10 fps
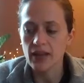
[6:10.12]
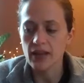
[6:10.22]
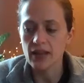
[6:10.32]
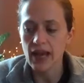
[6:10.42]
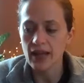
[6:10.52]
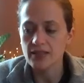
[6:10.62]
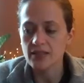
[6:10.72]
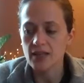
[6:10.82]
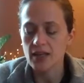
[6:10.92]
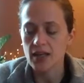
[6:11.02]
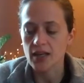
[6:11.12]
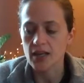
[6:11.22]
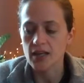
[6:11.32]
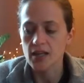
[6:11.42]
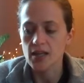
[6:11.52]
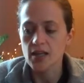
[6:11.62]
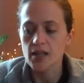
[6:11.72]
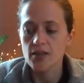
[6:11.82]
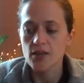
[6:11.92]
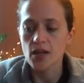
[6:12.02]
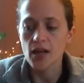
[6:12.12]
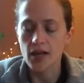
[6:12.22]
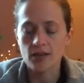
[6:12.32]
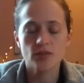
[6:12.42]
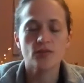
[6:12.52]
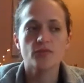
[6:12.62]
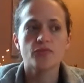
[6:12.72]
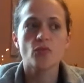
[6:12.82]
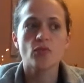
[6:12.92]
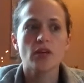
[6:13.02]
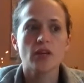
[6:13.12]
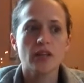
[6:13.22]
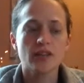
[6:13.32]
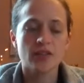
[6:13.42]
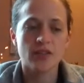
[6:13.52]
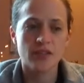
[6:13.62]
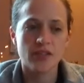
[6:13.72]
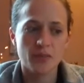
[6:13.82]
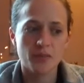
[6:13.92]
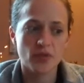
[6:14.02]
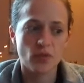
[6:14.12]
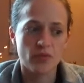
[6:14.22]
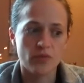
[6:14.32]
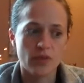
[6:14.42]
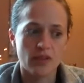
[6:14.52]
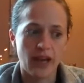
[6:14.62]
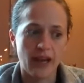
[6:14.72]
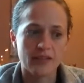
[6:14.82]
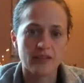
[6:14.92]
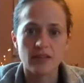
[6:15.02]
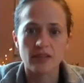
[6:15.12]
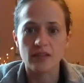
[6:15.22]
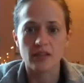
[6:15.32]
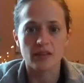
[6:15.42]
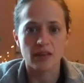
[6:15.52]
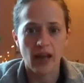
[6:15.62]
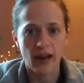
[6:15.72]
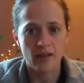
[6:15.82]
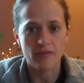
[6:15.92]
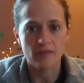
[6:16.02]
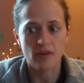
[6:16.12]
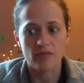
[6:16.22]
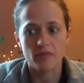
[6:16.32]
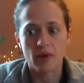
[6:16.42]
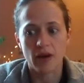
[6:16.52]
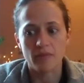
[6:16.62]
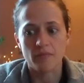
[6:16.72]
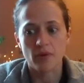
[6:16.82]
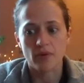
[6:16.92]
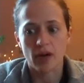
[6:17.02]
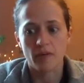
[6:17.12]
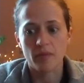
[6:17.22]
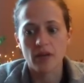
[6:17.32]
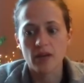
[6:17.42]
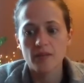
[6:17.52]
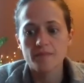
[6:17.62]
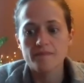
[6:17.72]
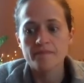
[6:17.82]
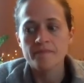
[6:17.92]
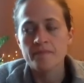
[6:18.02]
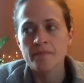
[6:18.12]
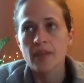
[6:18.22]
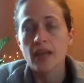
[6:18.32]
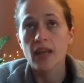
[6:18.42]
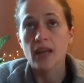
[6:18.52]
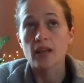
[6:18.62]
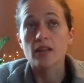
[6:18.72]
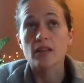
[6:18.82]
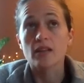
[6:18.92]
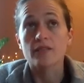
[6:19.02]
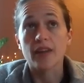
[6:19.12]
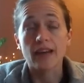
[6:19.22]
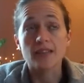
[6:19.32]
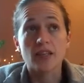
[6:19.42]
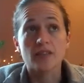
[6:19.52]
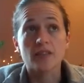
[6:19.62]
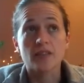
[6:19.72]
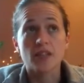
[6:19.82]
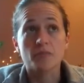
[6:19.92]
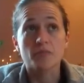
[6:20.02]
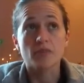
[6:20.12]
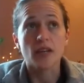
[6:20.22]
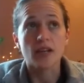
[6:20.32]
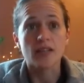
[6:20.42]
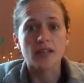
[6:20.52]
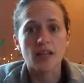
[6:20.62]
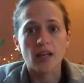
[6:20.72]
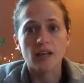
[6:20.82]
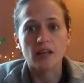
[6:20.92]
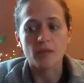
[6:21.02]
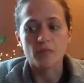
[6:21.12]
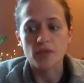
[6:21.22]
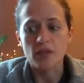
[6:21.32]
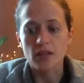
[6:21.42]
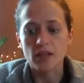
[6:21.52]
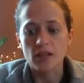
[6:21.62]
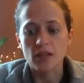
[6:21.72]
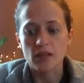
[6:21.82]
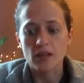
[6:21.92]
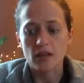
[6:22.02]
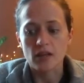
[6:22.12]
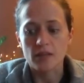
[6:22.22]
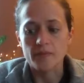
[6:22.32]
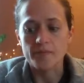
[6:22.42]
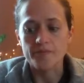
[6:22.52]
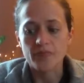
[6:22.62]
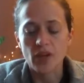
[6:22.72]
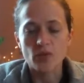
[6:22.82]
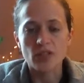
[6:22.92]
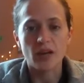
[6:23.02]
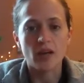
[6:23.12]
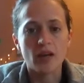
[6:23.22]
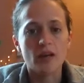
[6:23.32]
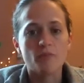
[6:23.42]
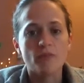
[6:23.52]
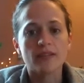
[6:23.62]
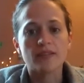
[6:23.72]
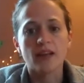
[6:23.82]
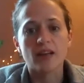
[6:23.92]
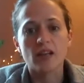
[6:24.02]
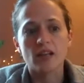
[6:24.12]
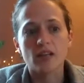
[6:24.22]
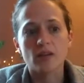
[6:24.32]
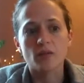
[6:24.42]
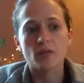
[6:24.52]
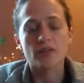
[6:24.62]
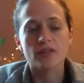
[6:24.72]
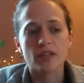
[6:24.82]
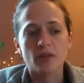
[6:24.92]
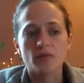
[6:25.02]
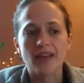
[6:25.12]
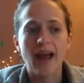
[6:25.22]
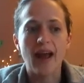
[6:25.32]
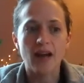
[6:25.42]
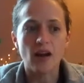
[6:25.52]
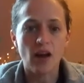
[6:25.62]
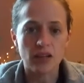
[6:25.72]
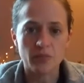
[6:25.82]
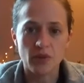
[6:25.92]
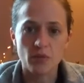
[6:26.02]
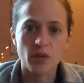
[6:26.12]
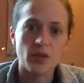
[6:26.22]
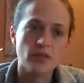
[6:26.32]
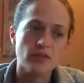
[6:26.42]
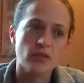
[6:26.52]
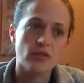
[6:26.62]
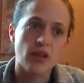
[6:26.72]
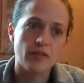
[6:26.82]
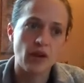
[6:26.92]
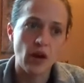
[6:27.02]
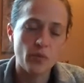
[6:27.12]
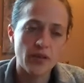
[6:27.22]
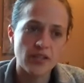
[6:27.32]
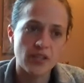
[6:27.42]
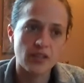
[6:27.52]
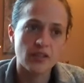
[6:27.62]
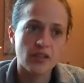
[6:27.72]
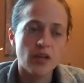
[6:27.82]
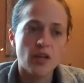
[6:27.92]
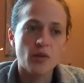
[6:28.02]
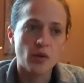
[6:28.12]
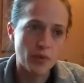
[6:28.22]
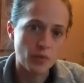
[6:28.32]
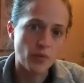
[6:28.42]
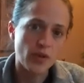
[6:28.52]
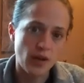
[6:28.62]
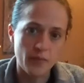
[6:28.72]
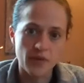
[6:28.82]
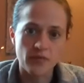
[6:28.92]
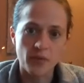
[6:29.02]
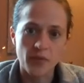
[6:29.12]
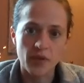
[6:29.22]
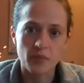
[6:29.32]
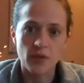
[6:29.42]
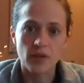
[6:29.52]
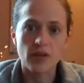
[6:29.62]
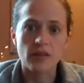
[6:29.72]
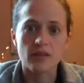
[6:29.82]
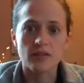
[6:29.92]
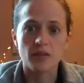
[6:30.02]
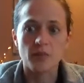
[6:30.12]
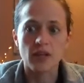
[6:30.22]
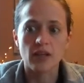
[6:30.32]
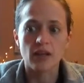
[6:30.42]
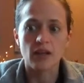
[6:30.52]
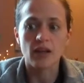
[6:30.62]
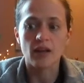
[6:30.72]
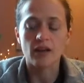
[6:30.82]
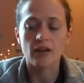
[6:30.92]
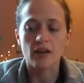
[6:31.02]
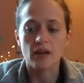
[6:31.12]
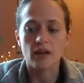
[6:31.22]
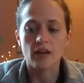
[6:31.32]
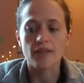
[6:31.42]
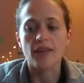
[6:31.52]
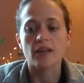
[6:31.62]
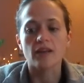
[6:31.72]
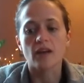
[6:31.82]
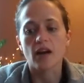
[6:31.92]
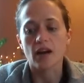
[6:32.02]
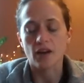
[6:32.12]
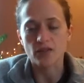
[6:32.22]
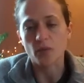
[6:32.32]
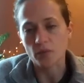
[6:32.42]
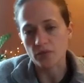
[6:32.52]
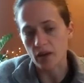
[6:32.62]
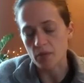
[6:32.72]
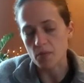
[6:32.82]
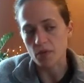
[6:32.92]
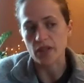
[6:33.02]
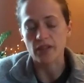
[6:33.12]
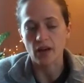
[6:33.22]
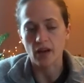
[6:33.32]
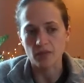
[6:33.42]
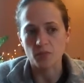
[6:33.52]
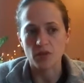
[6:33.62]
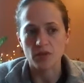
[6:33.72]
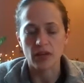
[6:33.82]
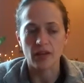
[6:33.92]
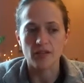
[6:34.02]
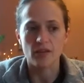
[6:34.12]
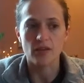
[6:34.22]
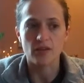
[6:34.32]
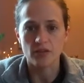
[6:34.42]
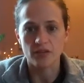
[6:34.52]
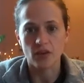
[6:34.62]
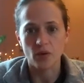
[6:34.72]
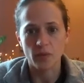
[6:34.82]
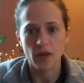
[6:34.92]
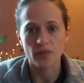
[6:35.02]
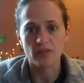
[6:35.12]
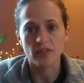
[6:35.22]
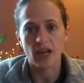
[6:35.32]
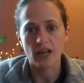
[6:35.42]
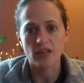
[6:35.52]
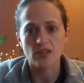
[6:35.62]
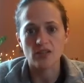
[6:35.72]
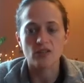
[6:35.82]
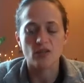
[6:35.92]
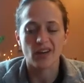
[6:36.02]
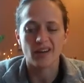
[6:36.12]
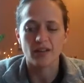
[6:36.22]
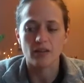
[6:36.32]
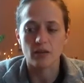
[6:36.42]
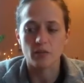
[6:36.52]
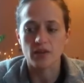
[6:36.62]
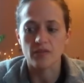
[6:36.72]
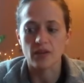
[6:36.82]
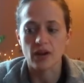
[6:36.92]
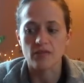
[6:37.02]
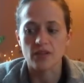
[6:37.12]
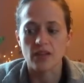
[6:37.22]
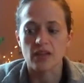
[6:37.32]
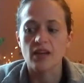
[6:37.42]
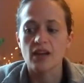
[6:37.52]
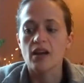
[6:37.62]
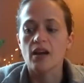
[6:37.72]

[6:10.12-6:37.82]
my last I had to do 4 internships over the last year and a half of my program. And the last internship that I did ended up being in it was like a mixed setting. It was at a hospital, but it was a lot of outpatient where people would come in from the community to see me. And then I also saw people in the hospital and the nursing home that was attached. So I got a little bit of everything.